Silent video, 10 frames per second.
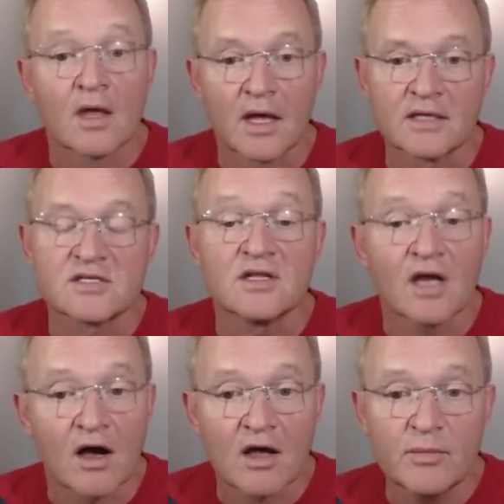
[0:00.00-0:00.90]
Enter
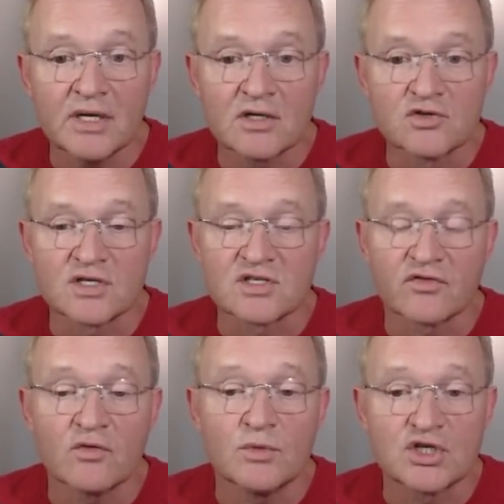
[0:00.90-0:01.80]
the IP address of
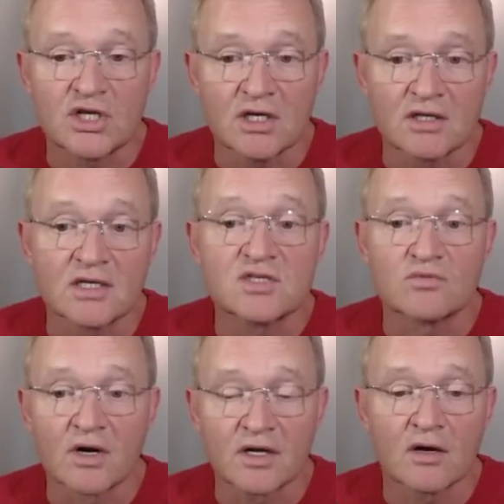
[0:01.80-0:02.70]
the machine that is
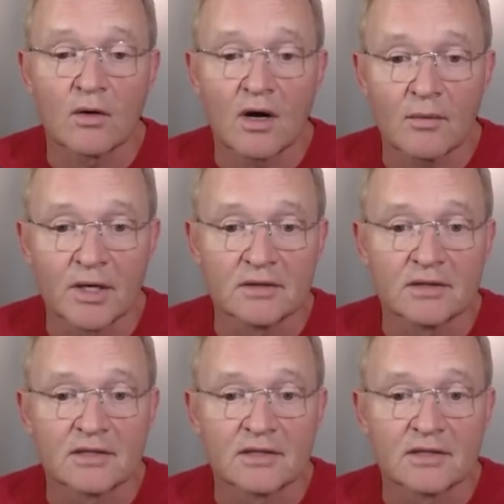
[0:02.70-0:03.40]
running Ollama.